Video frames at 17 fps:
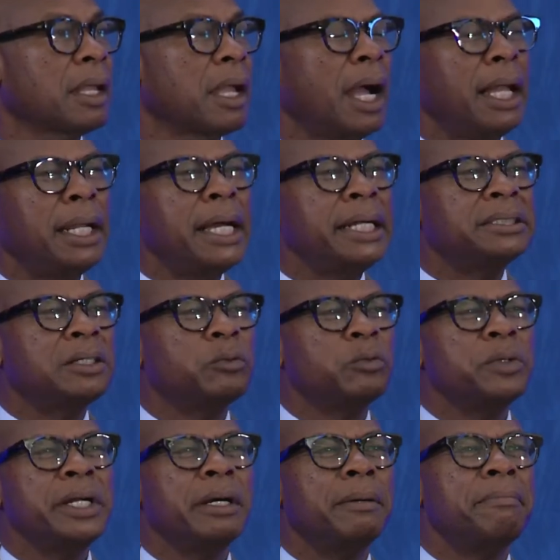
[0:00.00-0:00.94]
I like to
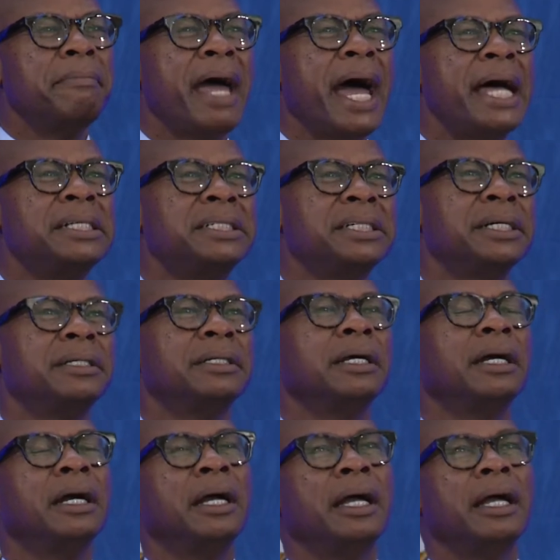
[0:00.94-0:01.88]
reimagine
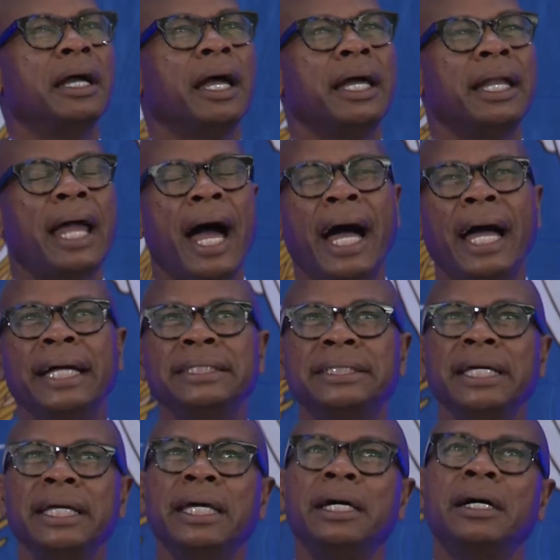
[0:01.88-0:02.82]
an
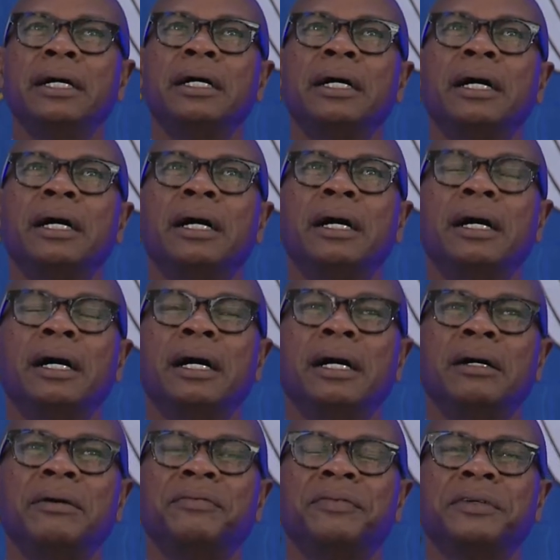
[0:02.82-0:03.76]
idea
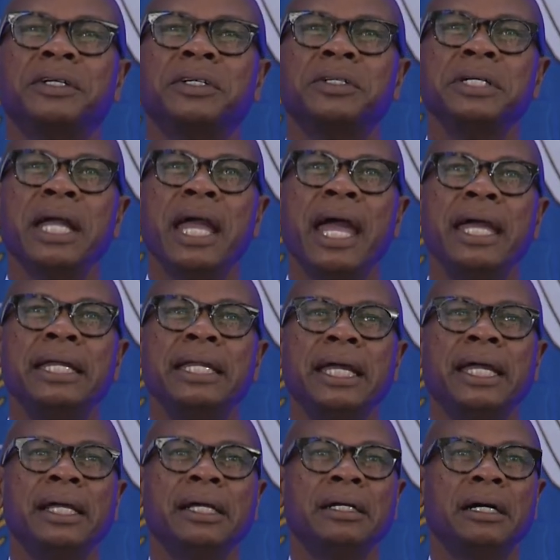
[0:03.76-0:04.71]
of
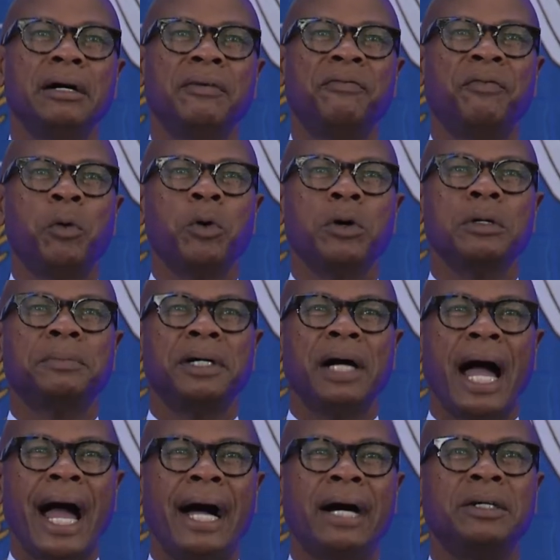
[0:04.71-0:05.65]
creating
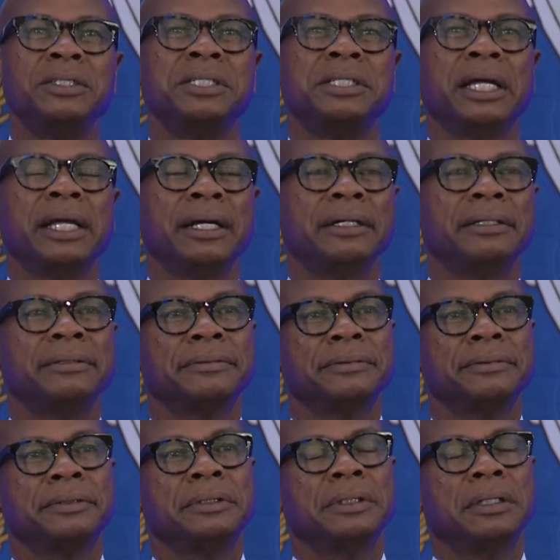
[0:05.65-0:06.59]
affordable housing
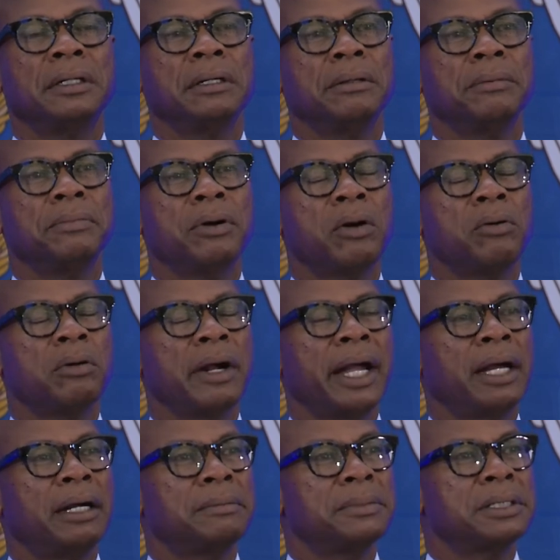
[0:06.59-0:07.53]

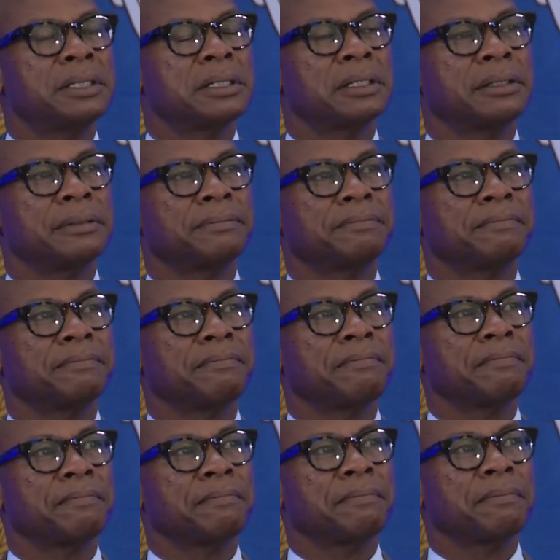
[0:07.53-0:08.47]
programs.
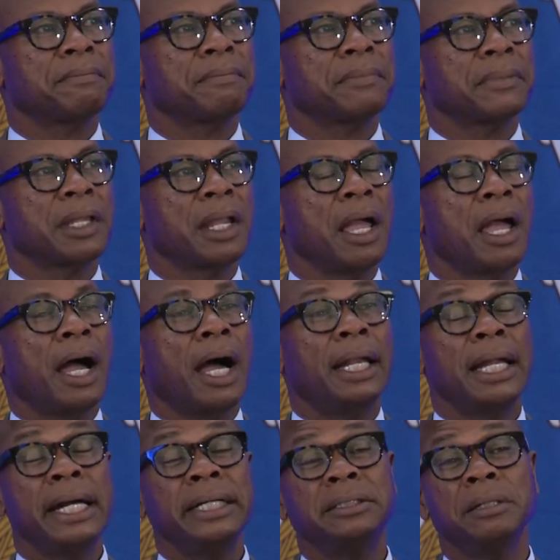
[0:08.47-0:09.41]
I
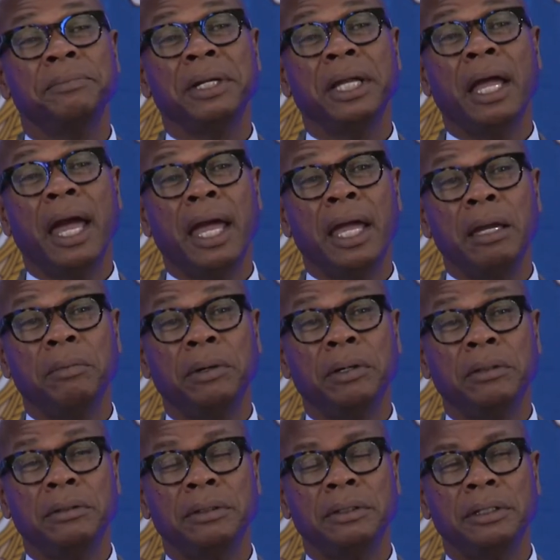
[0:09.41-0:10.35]
like to be
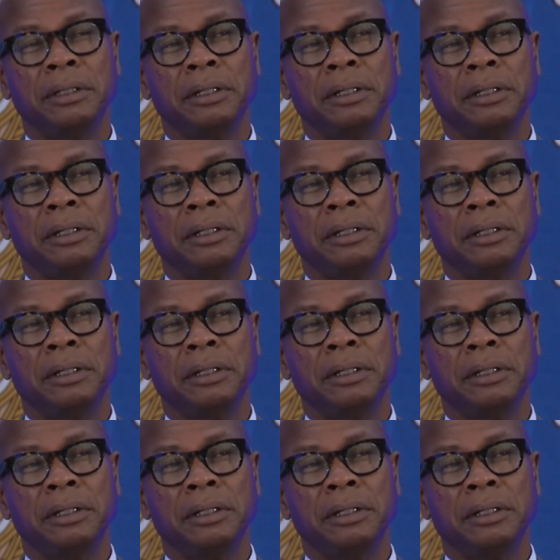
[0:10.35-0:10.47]
able